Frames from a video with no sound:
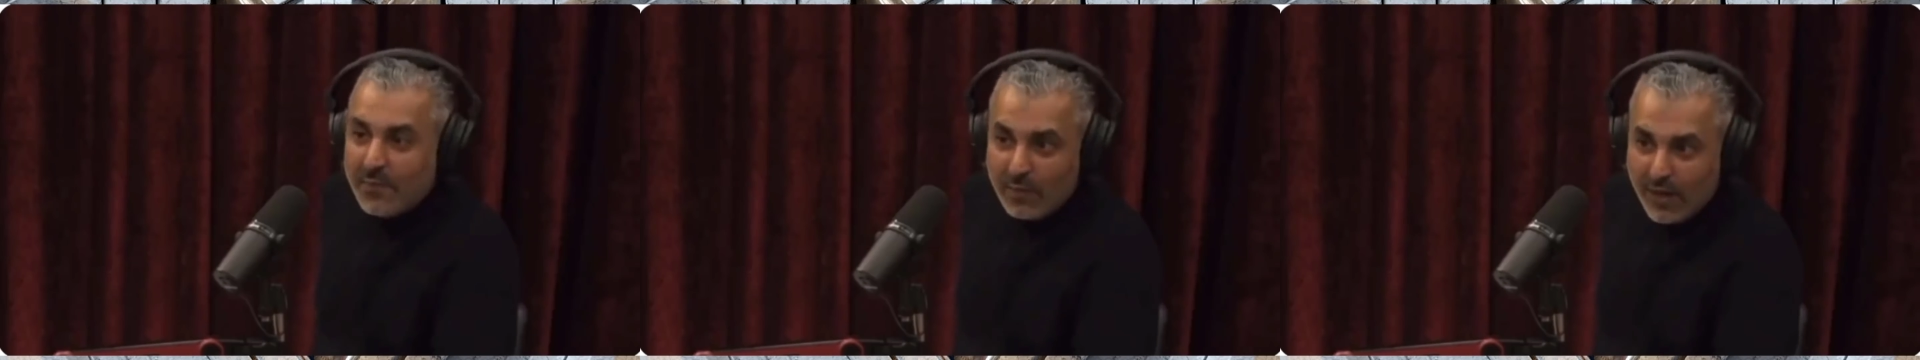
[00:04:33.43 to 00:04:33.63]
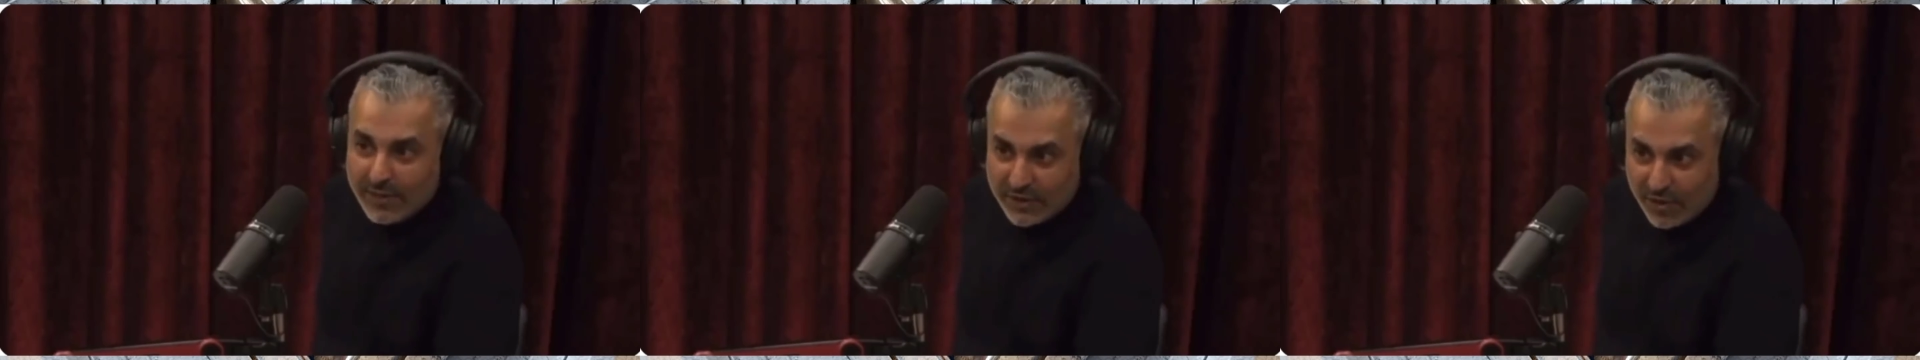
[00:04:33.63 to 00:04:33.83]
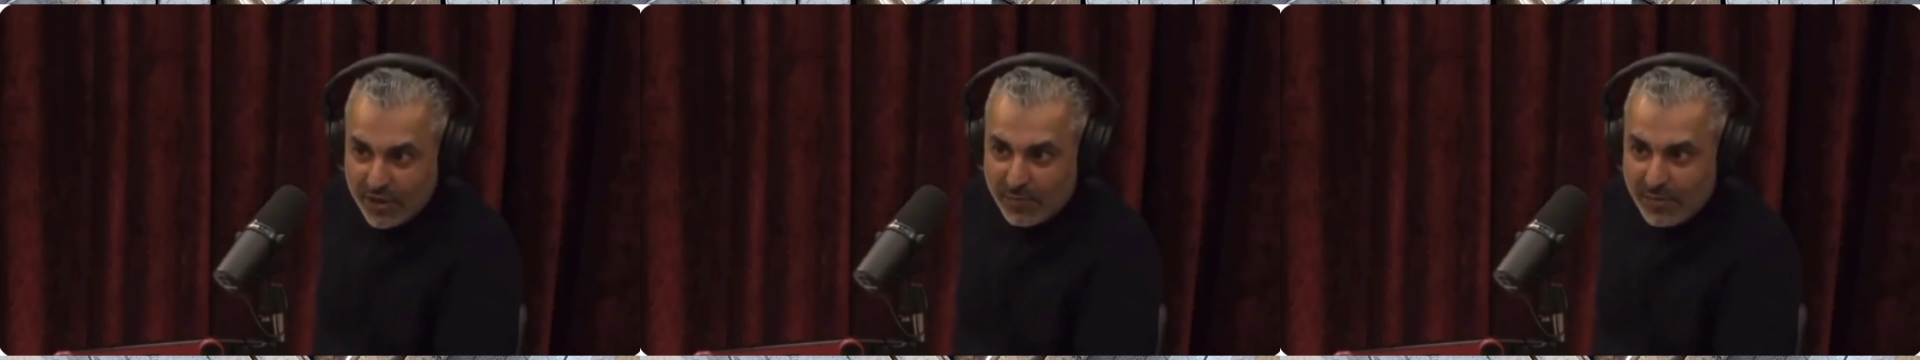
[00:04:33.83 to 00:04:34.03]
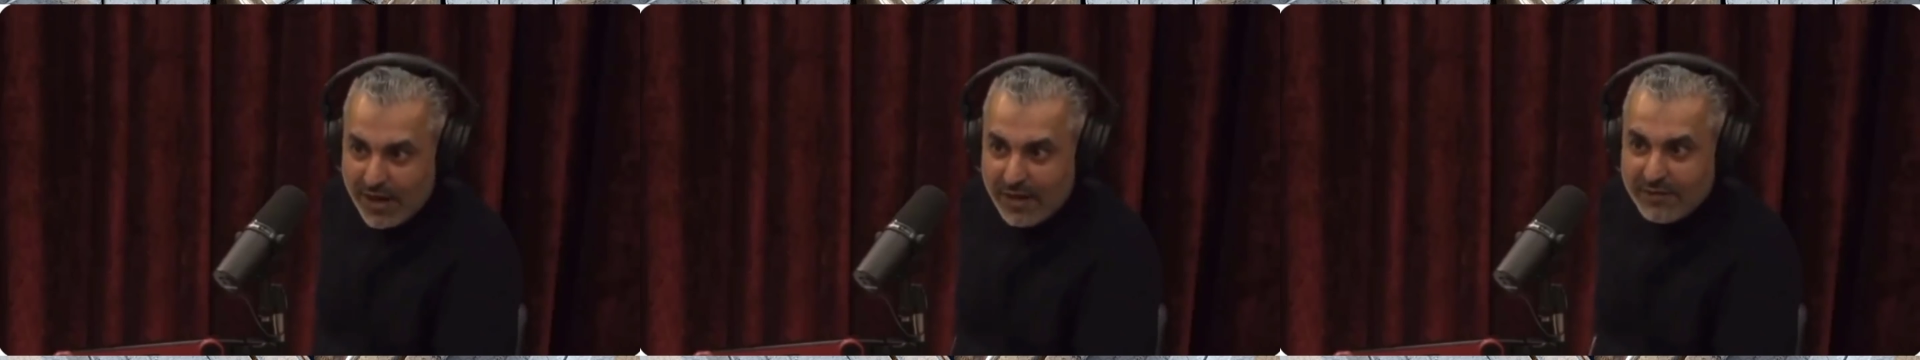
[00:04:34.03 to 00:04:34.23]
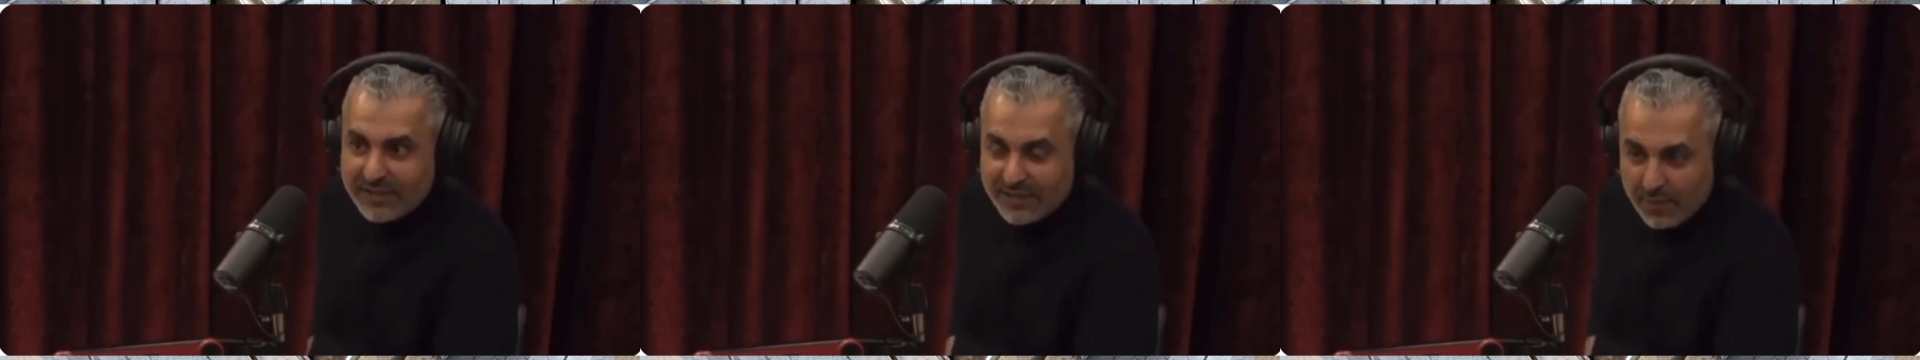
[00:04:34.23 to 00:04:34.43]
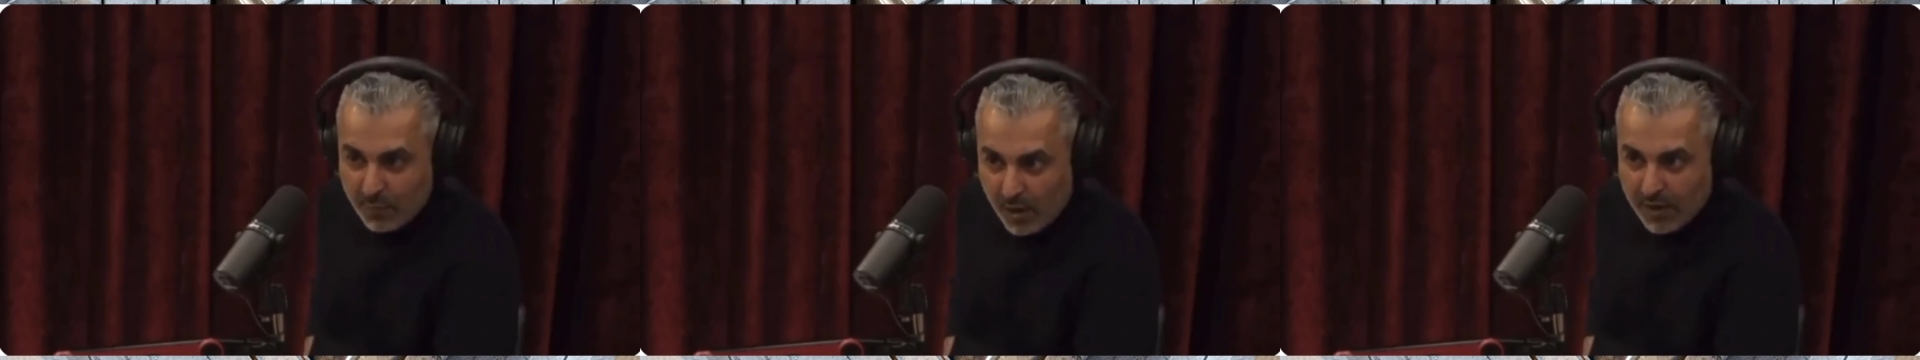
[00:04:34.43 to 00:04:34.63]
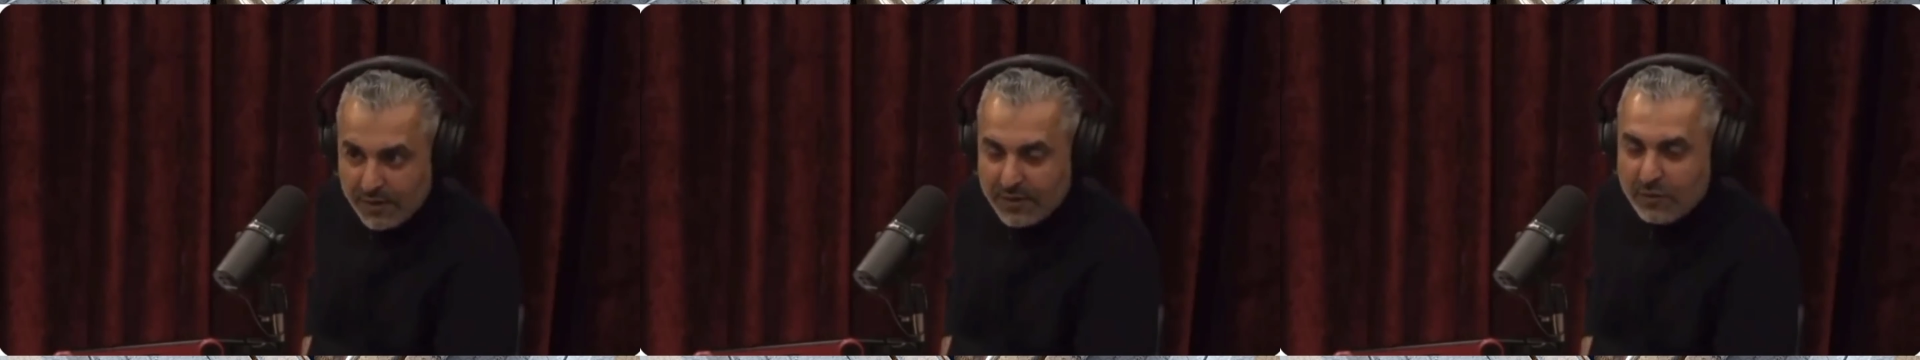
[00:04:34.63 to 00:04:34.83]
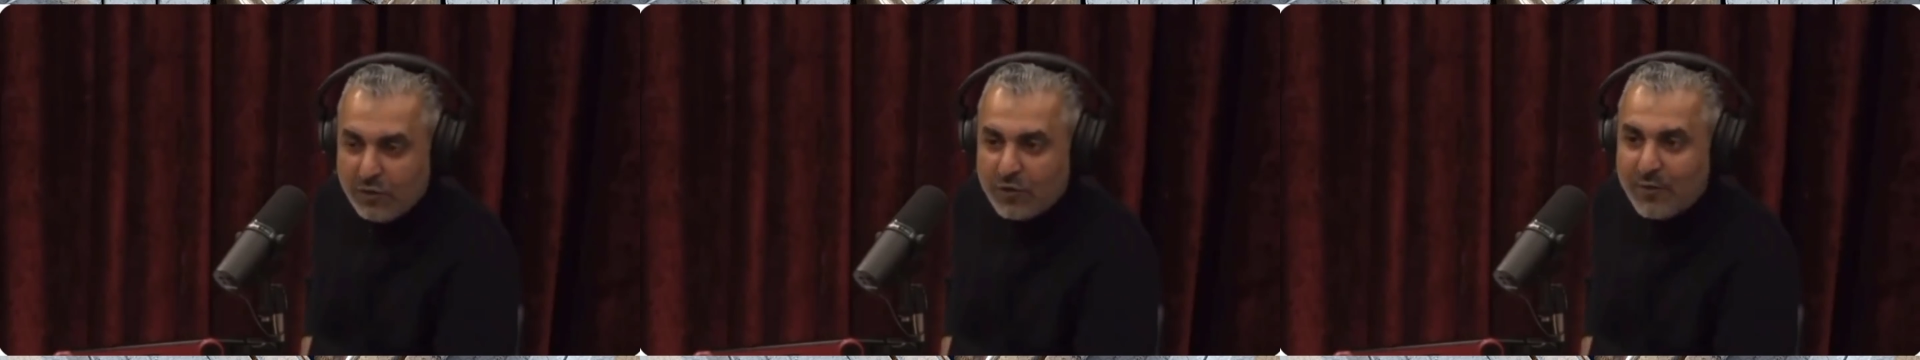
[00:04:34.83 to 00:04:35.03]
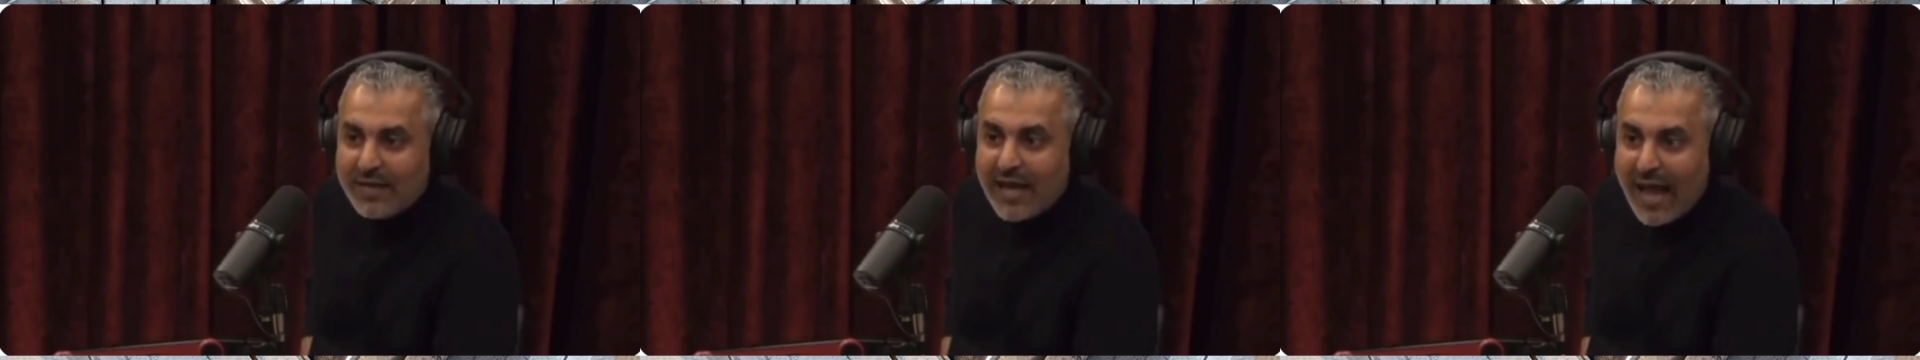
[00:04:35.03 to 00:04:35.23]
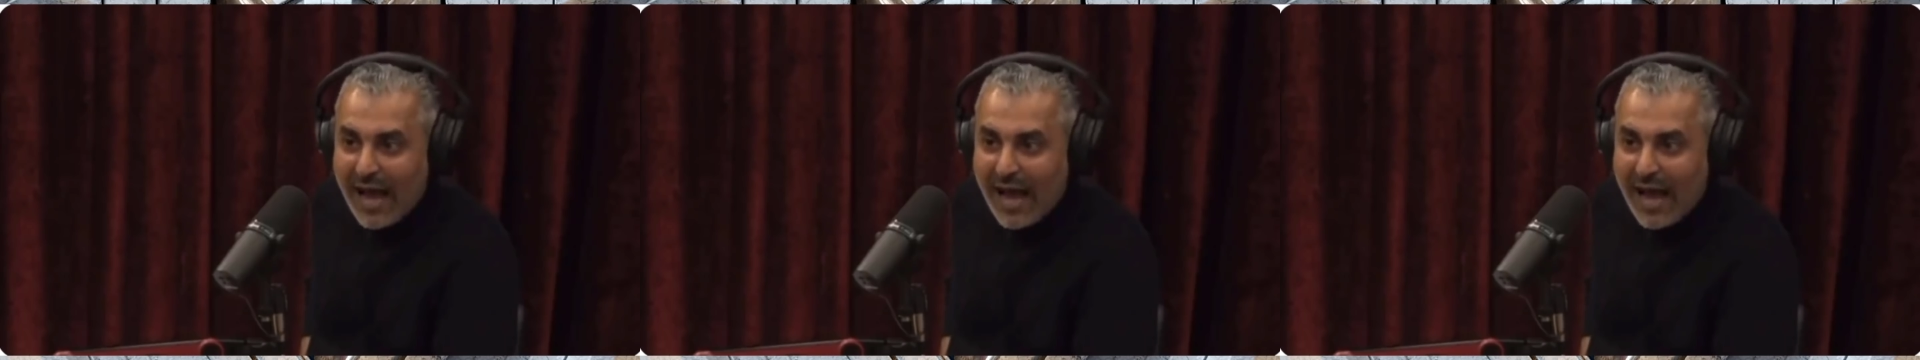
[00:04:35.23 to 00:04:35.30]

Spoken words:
They get to choose what